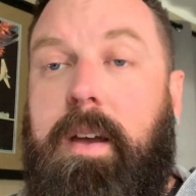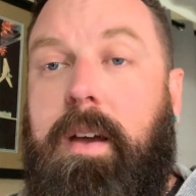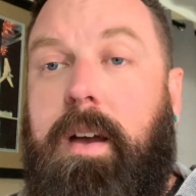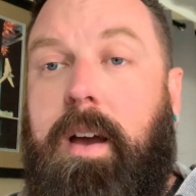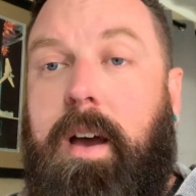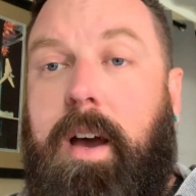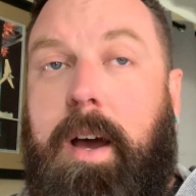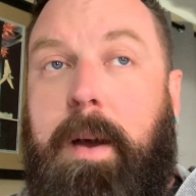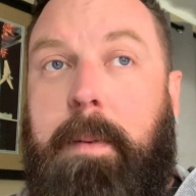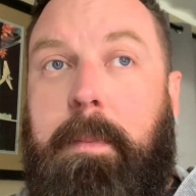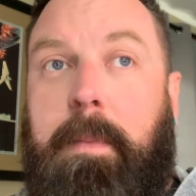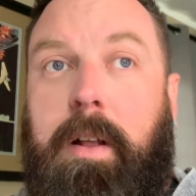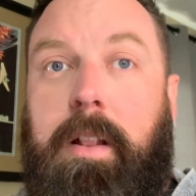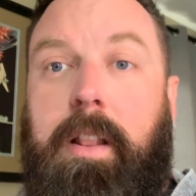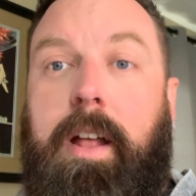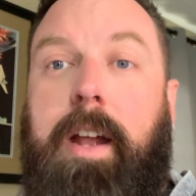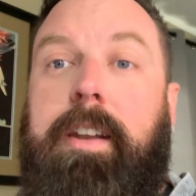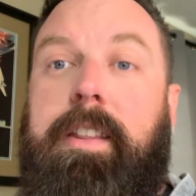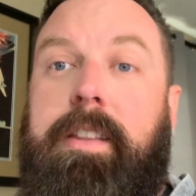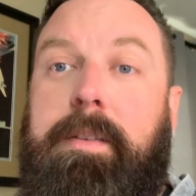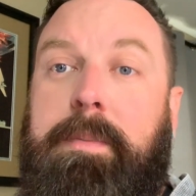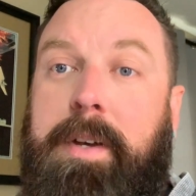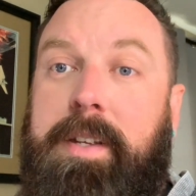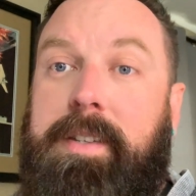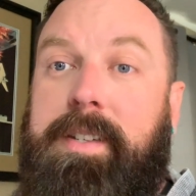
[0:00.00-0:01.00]
A lot of
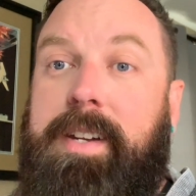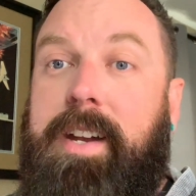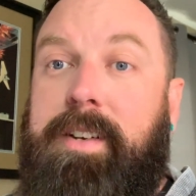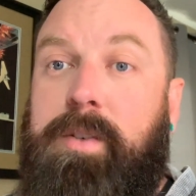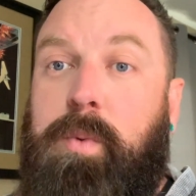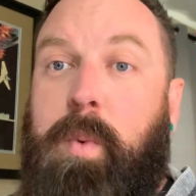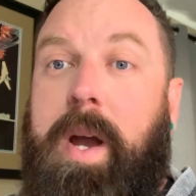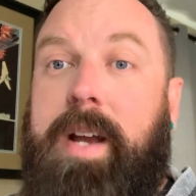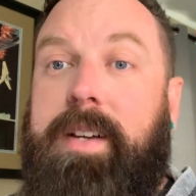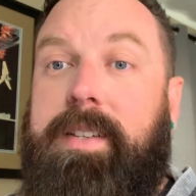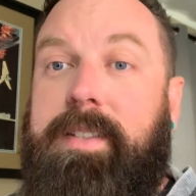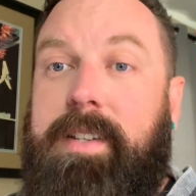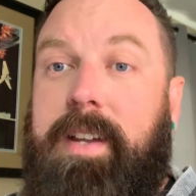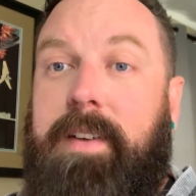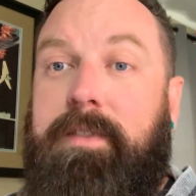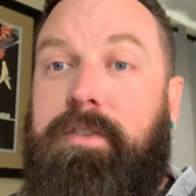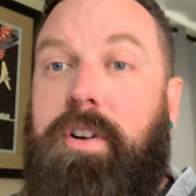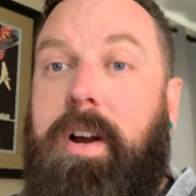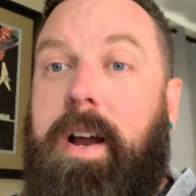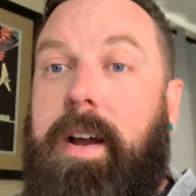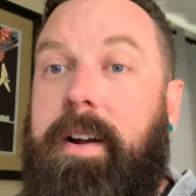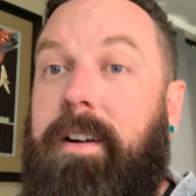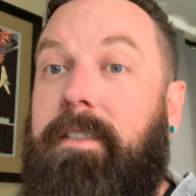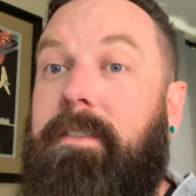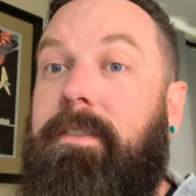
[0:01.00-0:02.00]
the mustache waxes I've
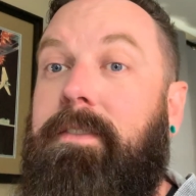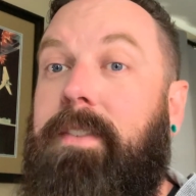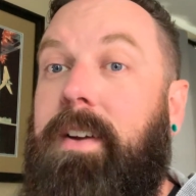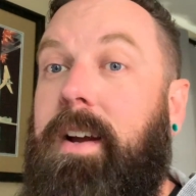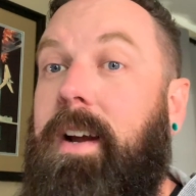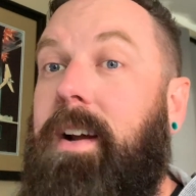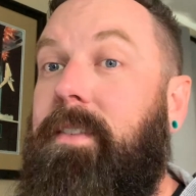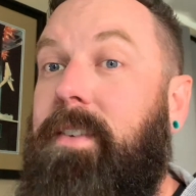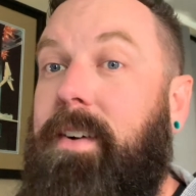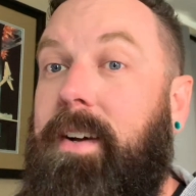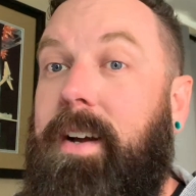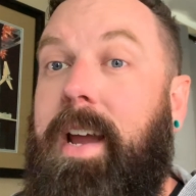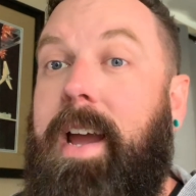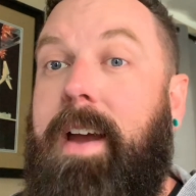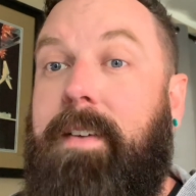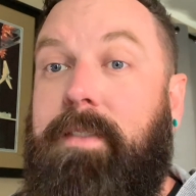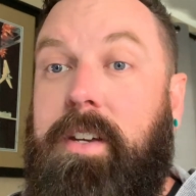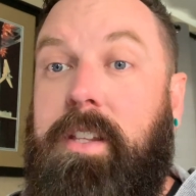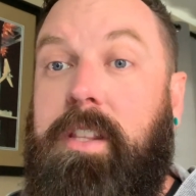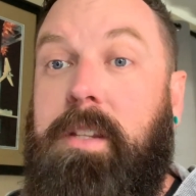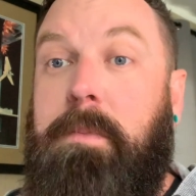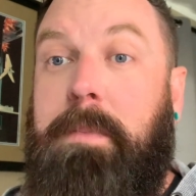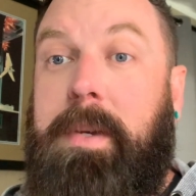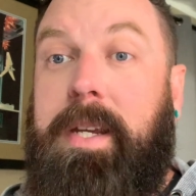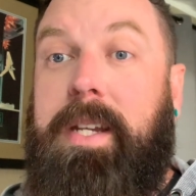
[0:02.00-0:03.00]
tried are very, very heavy
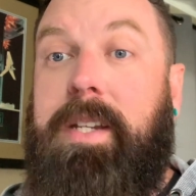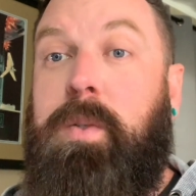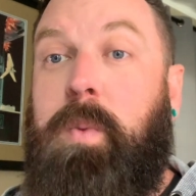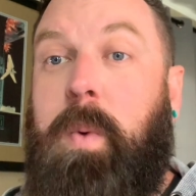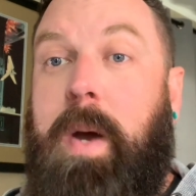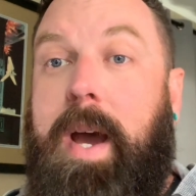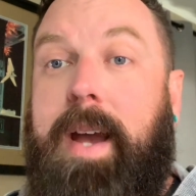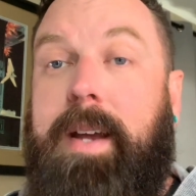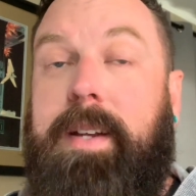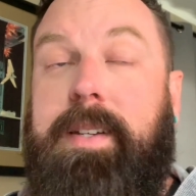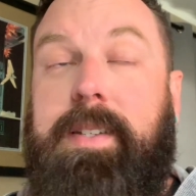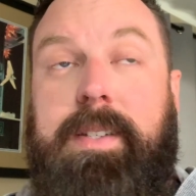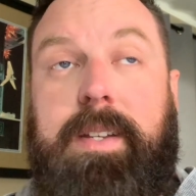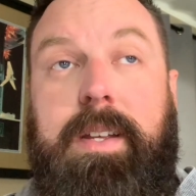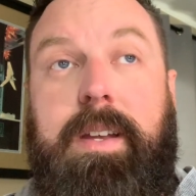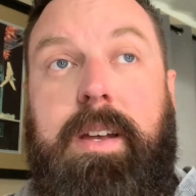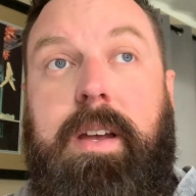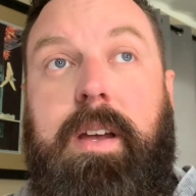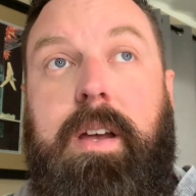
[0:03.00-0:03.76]
in the beeswax.